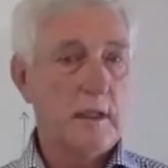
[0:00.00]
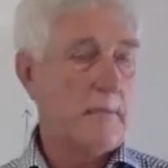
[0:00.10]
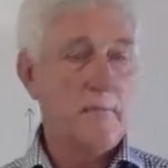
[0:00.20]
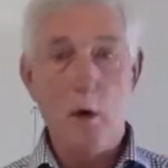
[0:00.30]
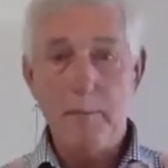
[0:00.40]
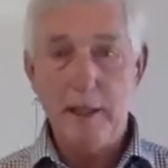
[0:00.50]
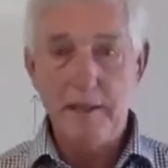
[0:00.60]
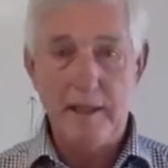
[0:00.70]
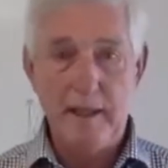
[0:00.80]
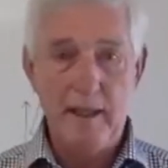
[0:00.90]

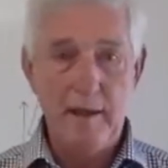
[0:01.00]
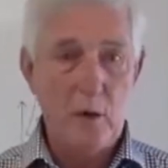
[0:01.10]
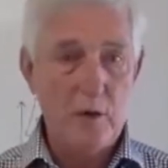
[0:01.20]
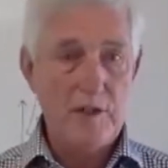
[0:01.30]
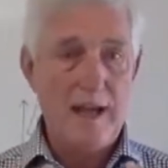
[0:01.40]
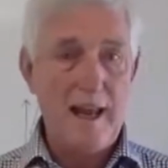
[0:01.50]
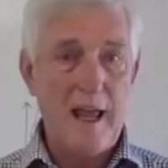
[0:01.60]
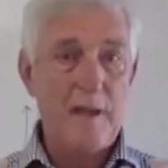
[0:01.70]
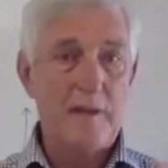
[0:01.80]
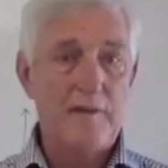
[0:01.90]
mobility or
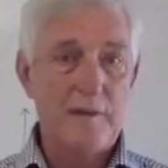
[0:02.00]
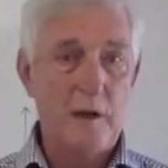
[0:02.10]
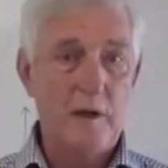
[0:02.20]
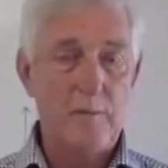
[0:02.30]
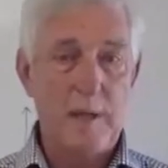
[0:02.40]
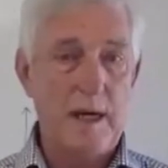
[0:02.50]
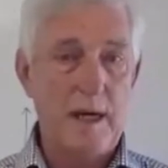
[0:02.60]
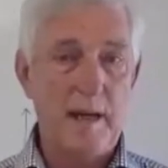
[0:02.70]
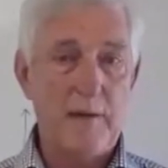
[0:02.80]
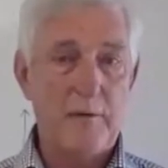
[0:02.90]
dynamic flow by